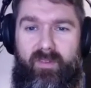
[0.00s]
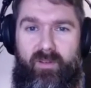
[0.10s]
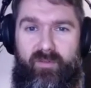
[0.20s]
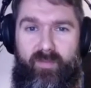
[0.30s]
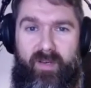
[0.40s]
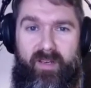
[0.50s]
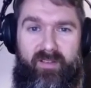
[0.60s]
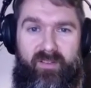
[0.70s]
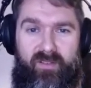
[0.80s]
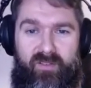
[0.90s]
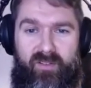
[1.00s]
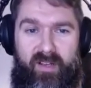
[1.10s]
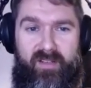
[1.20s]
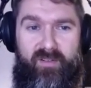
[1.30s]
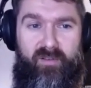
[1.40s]
If my
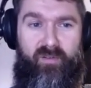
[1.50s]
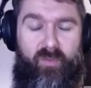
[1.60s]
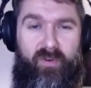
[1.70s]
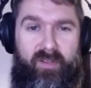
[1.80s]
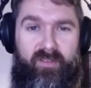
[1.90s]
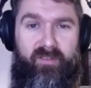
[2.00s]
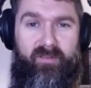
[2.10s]
slides are cooperating.